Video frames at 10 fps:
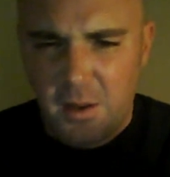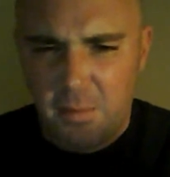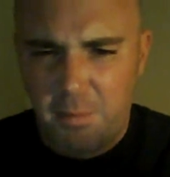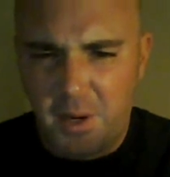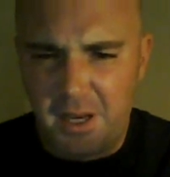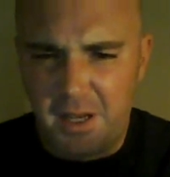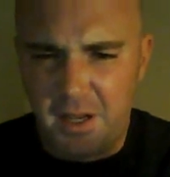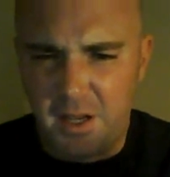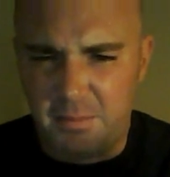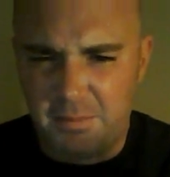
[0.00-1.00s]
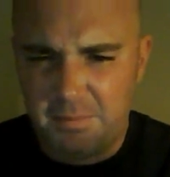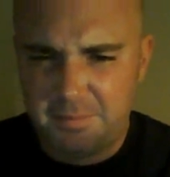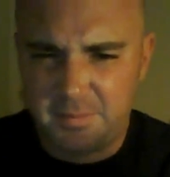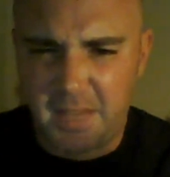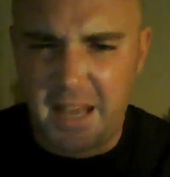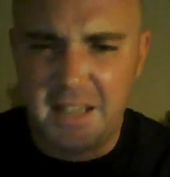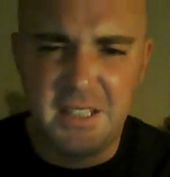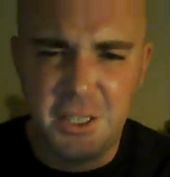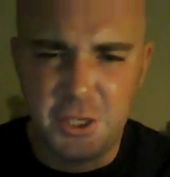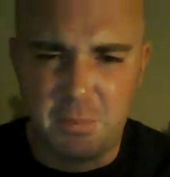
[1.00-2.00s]
But
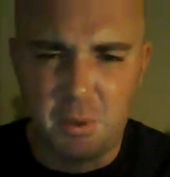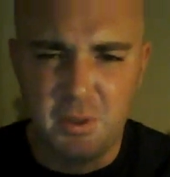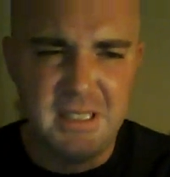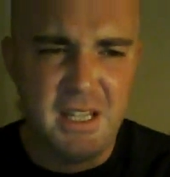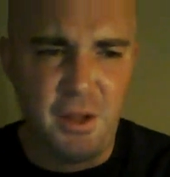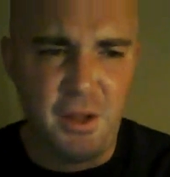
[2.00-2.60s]
Anesthesia, Pulling Teeth.